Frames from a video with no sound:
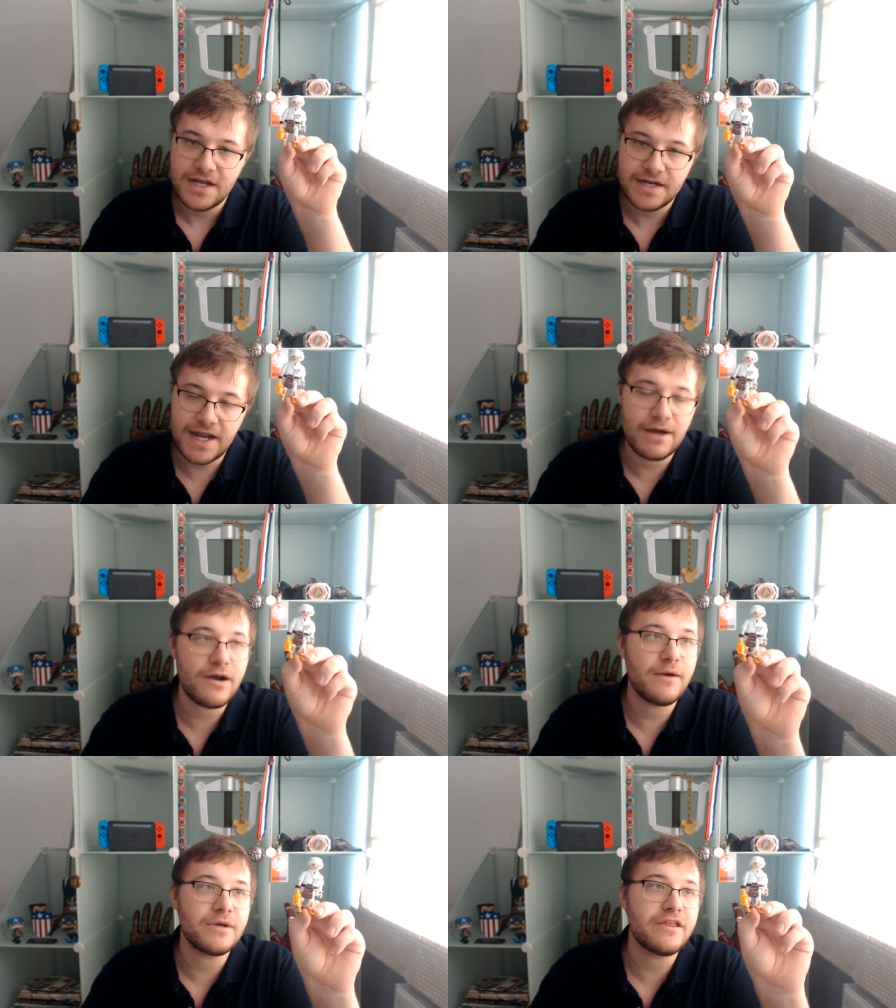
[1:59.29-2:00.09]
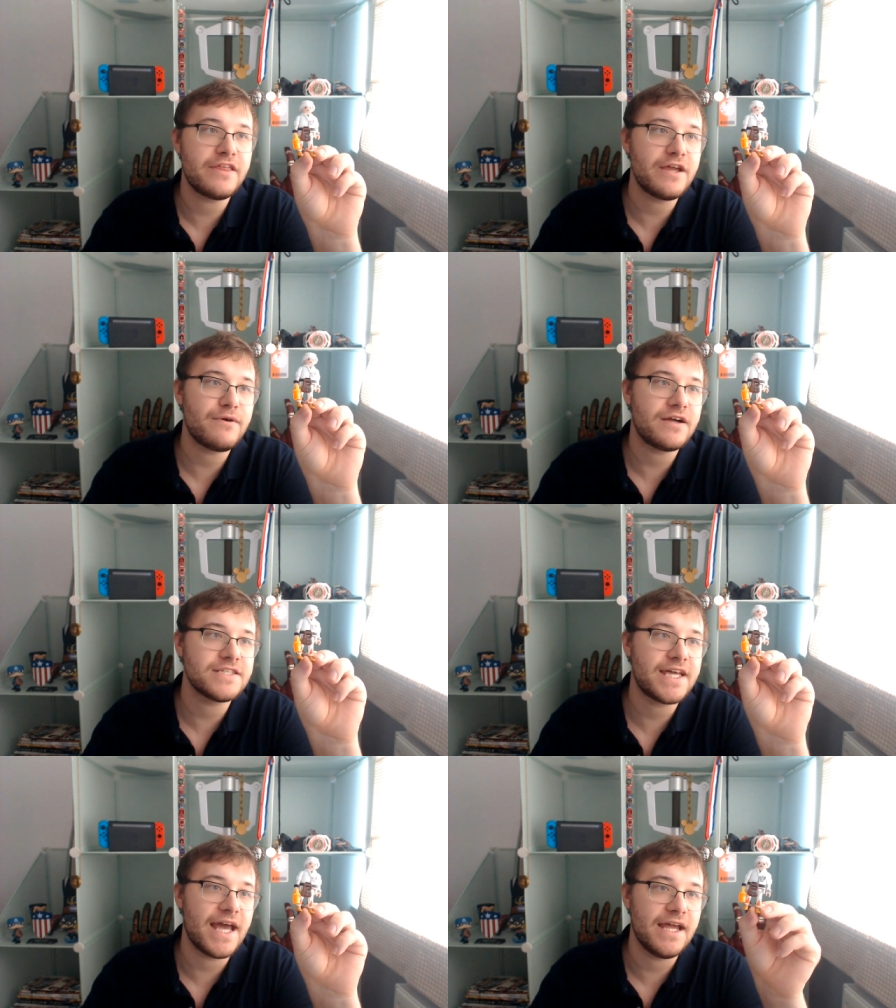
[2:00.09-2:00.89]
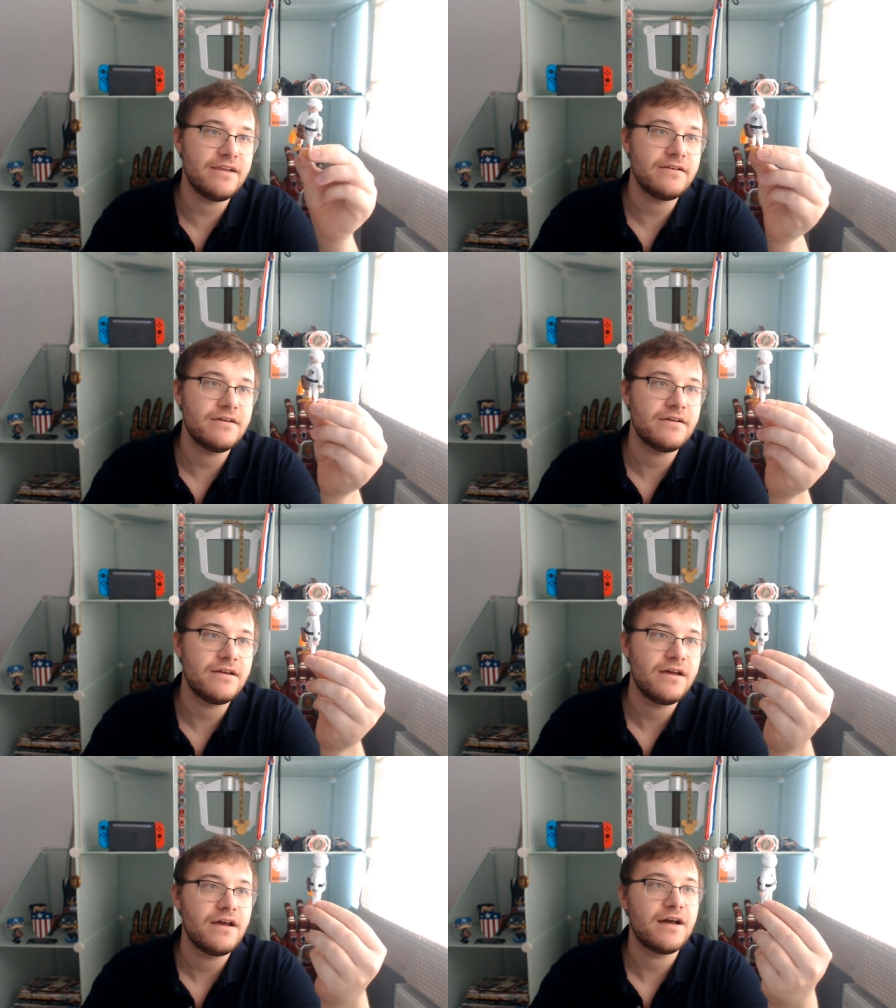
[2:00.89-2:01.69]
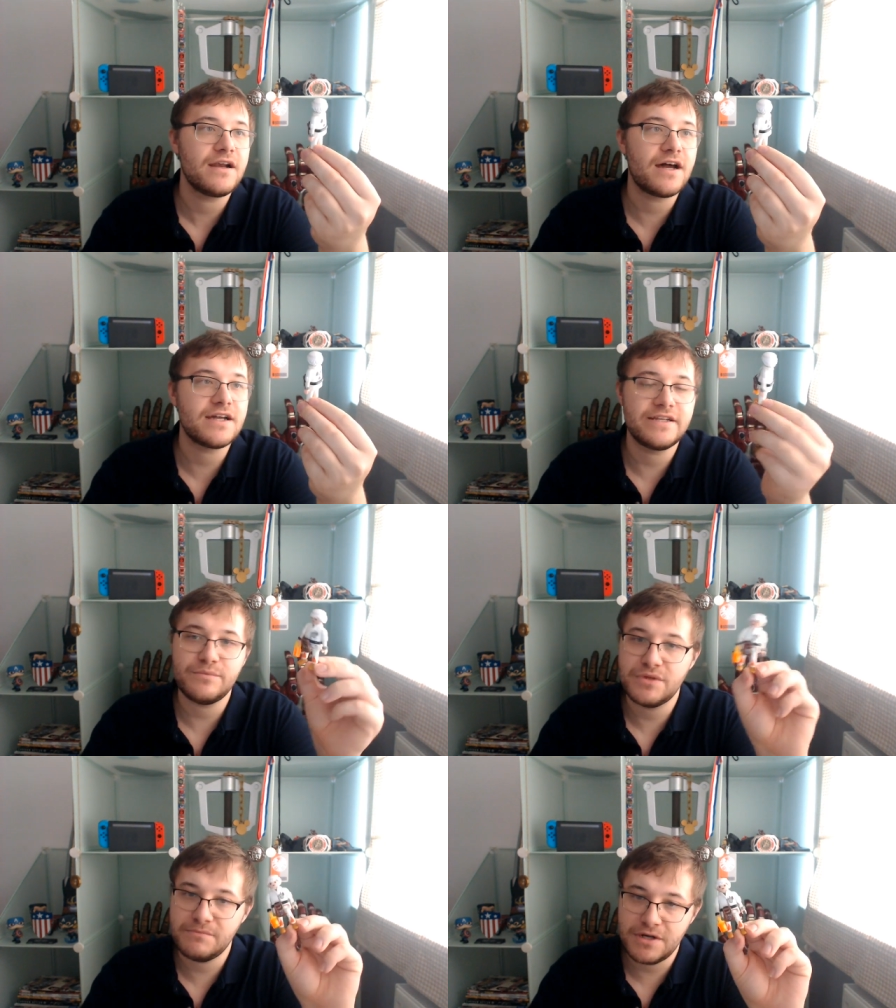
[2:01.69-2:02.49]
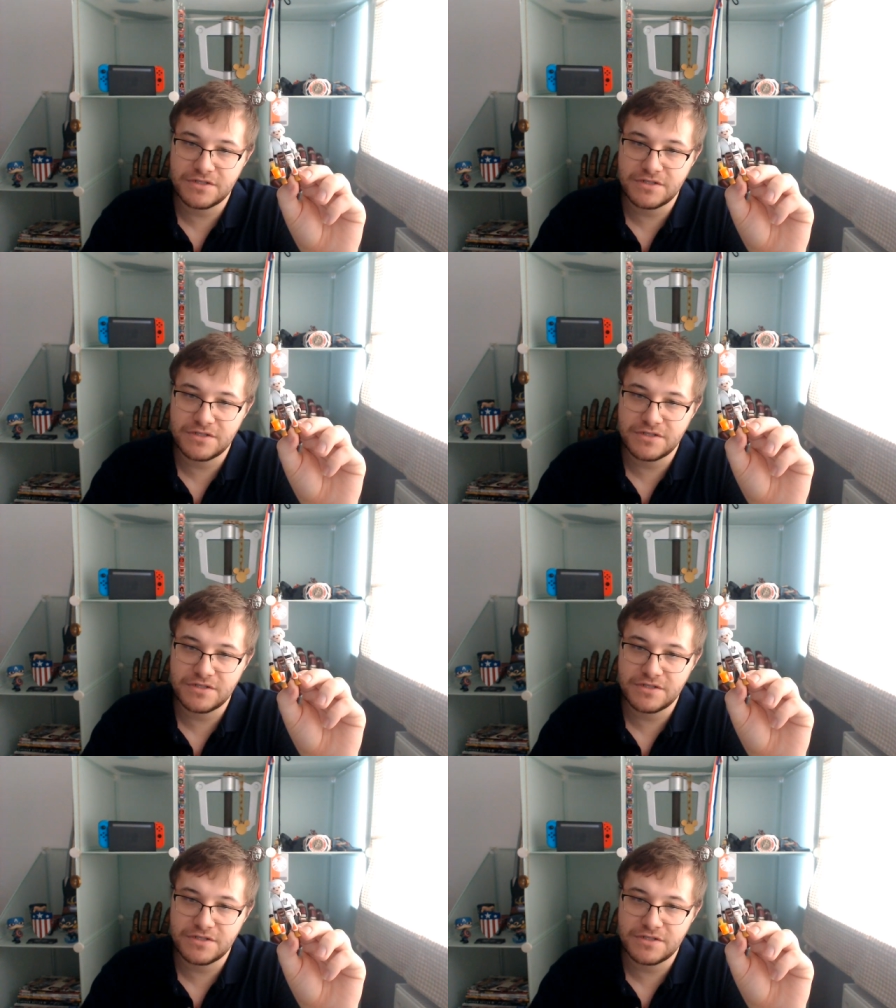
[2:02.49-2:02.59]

Now I'm going to theorise again, like I did with the Marty